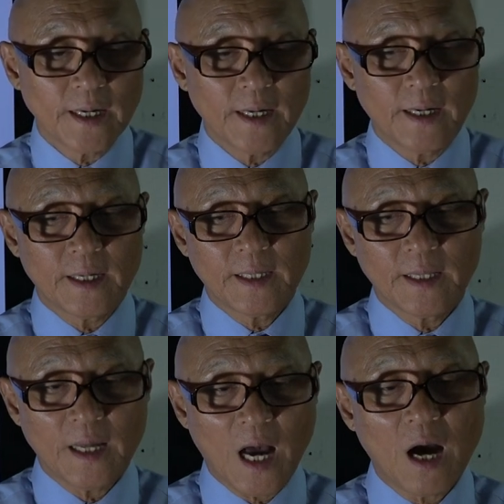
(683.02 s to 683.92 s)

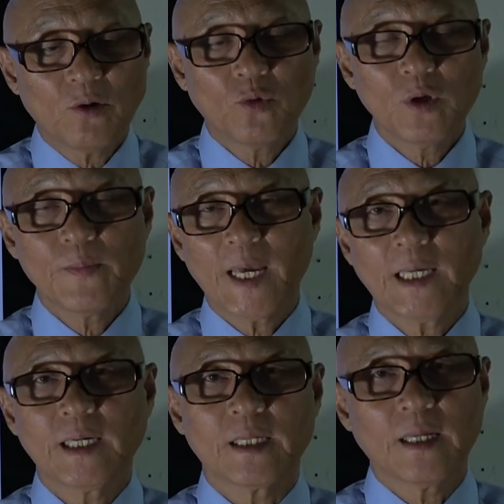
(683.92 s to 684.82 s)
And how we
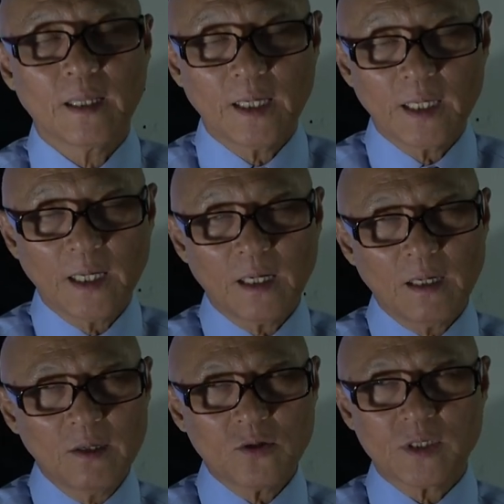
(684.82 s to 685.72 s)
make it? It
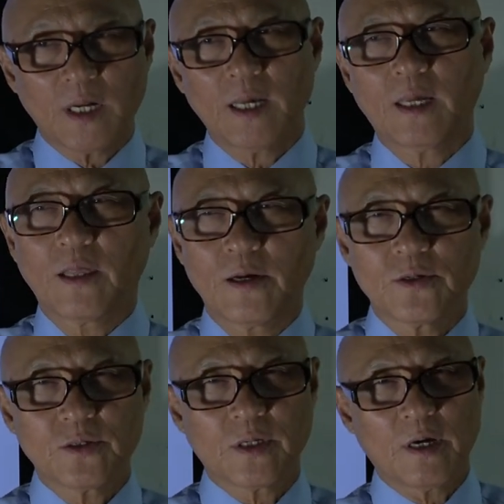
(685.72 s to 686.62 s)
looks like
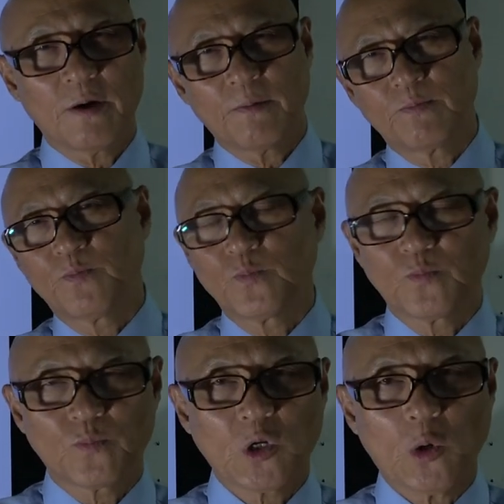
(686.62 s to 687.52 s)
there's a
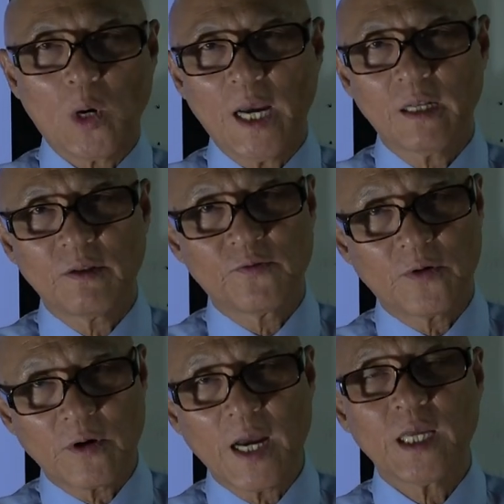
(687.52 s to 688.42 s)
quite
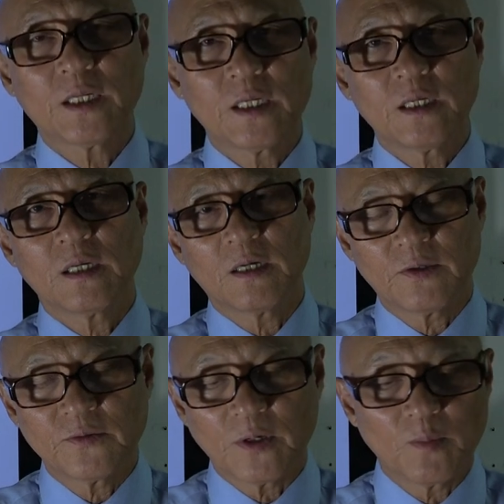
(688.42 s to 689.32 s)
variety
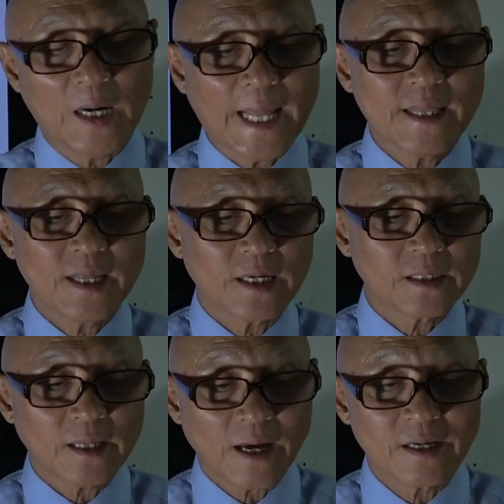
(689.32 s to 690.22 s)
of
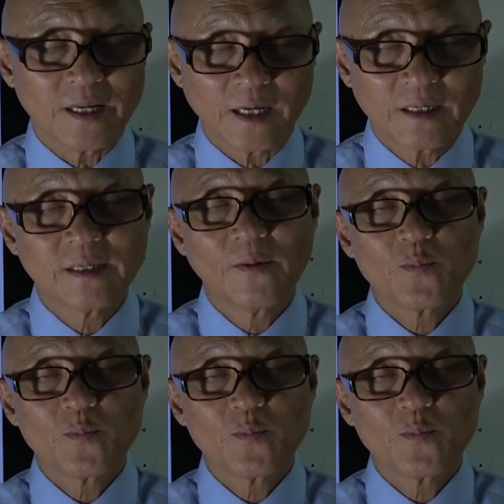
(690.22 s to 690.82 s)
blending technique.